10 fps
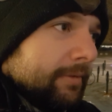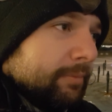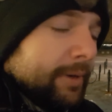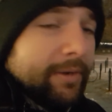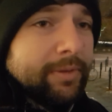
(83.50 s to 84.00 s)

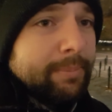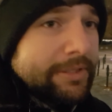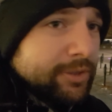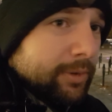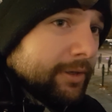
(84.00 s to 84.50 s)
where the
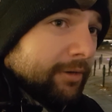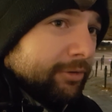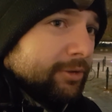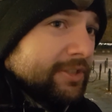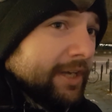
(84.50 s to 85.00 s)
majority
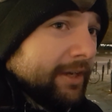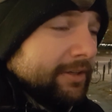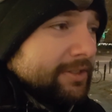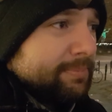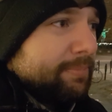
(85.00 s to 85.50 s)
of your
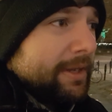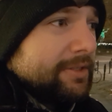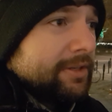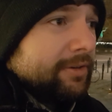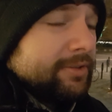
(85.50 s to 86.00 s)
site is
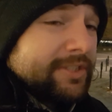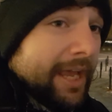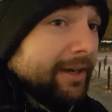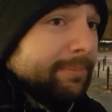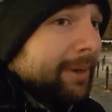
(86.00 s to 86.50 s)
based on
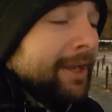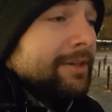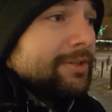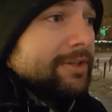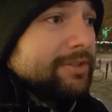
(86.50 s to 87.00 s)
static
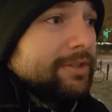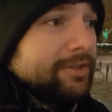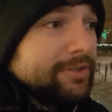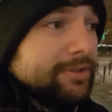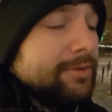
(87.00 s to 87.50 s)
pages,
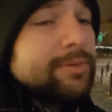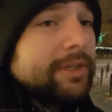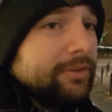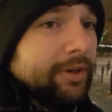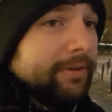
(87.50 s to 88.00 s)
just
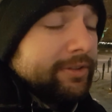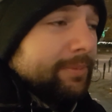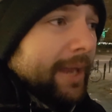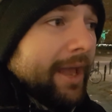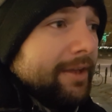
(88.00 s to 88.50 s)
using
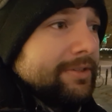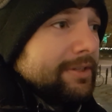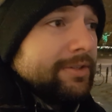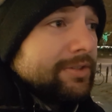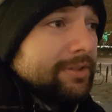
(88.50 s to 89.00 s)
JavaScript as
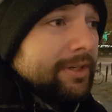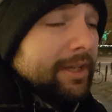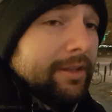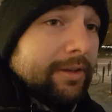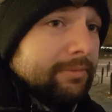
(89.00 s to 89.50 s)
is
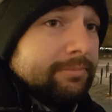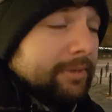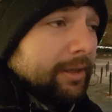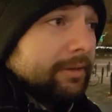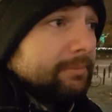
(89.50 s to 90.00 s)
today in
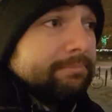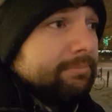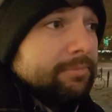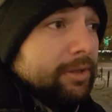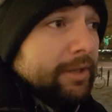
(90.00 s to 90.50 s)

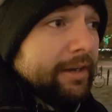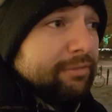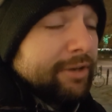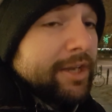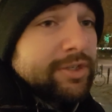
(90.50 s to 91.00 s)
any
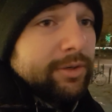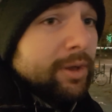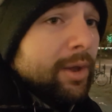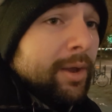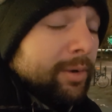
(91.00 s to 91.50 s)
fashion
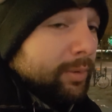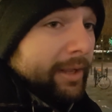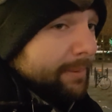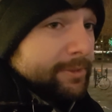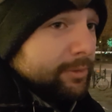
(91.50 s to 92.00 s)

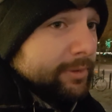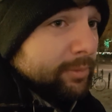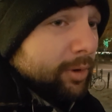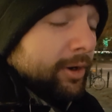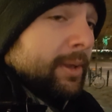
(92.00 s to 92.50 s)
will absolutely
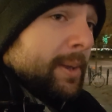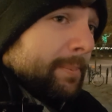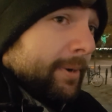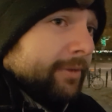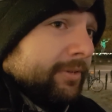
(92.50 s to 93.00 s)
work.
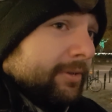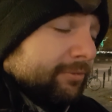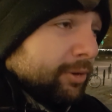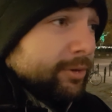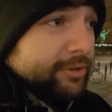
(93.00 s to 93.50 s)
But the
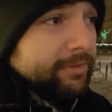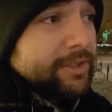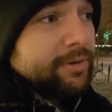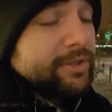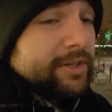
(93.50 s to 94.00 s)
focus of
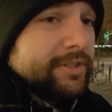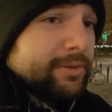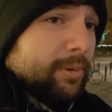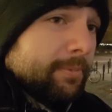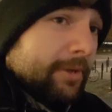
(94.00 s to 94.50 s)
this question
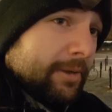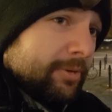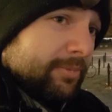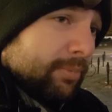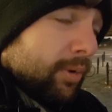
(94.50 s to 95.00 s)

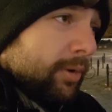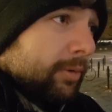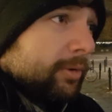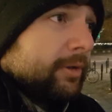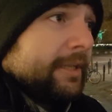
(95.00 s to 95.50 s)
is
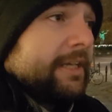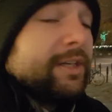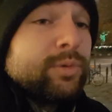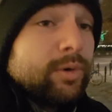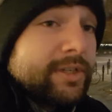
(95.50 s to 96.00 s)
more
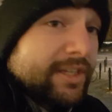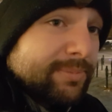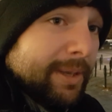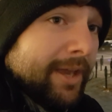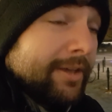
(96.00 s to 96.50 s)
leaning towards
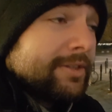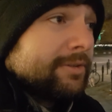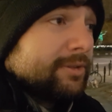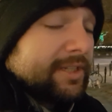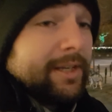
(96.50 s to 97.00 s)

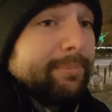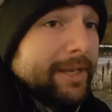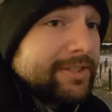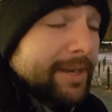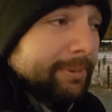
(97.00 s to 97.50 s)
SPAs or single
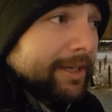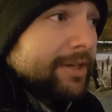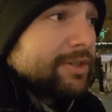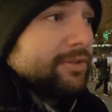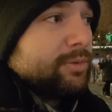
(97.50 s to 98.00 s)
page
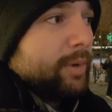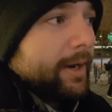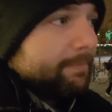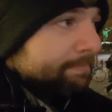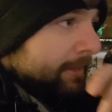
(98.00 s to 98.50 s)
applications, where